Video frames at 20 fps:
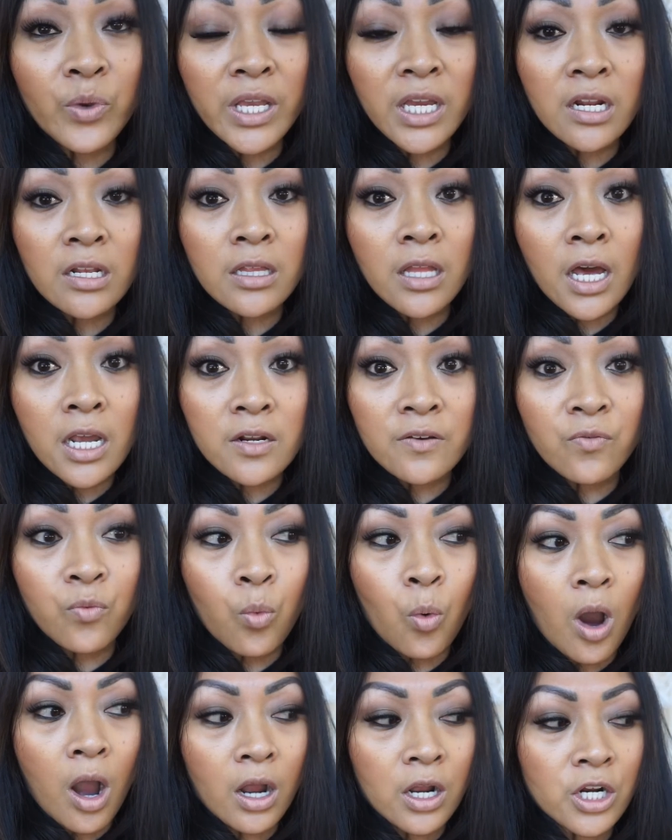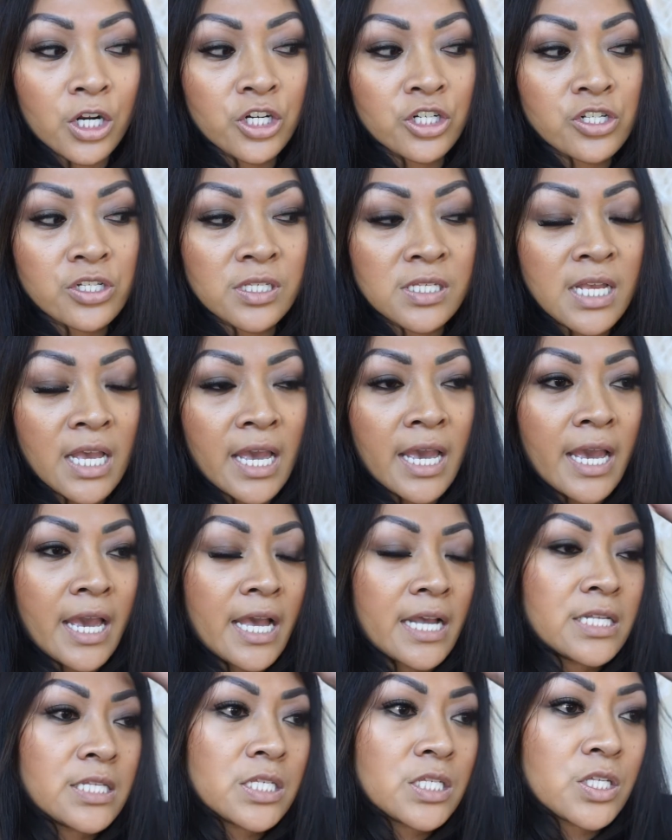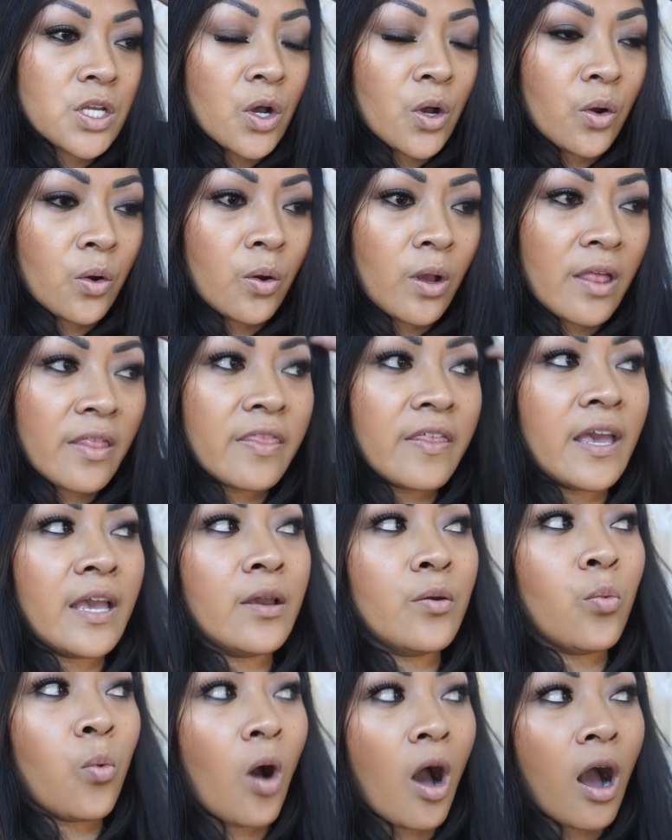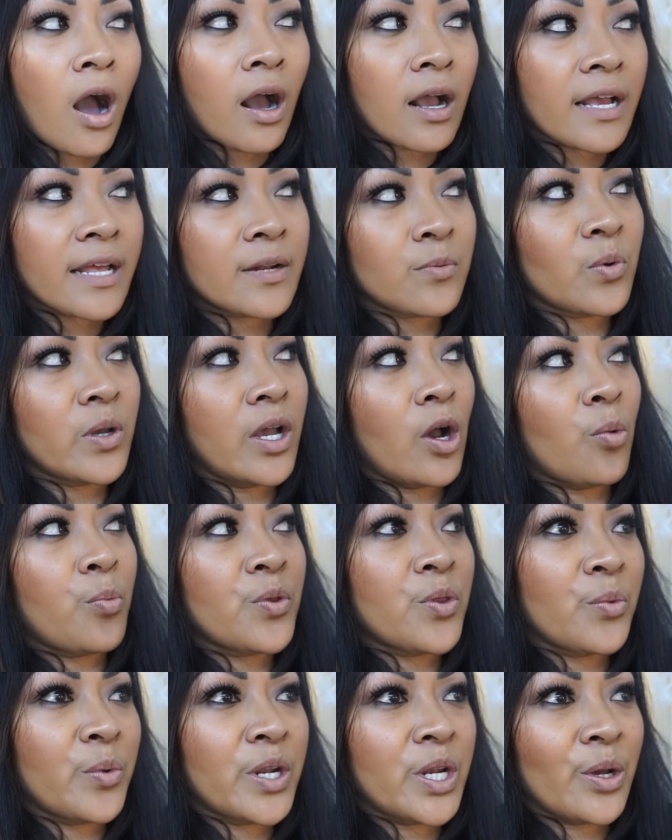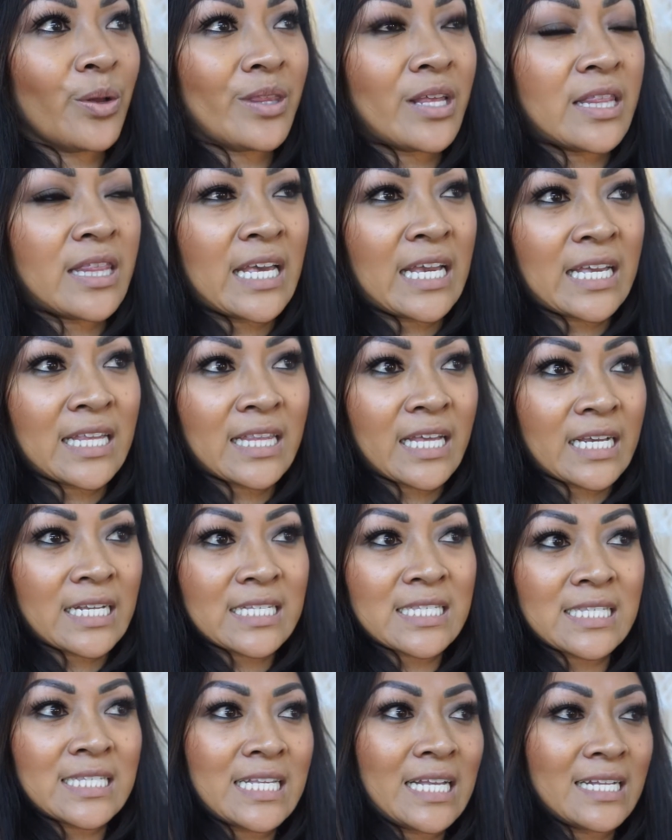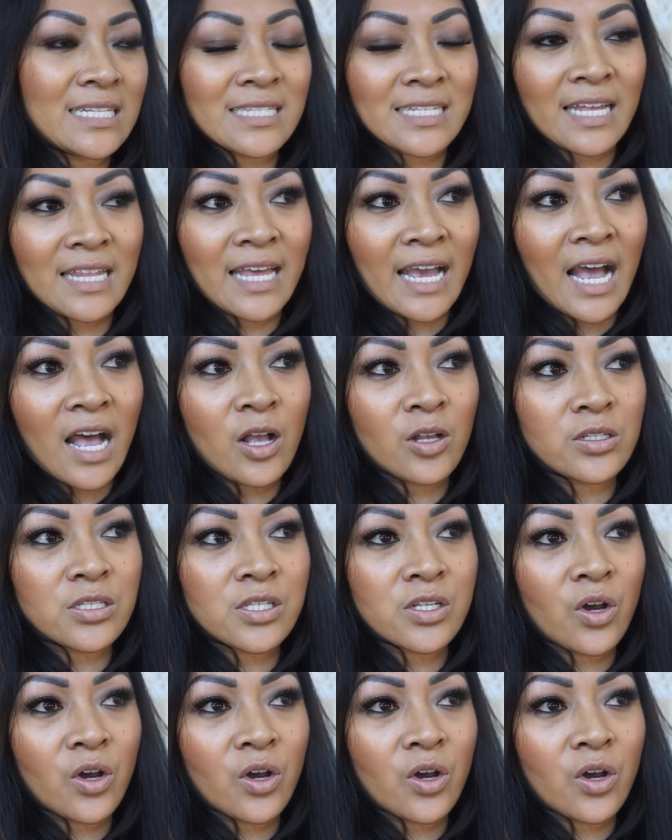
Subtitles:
get a lot of walkers, and so they walk and we open the window and then they can like see inside the house.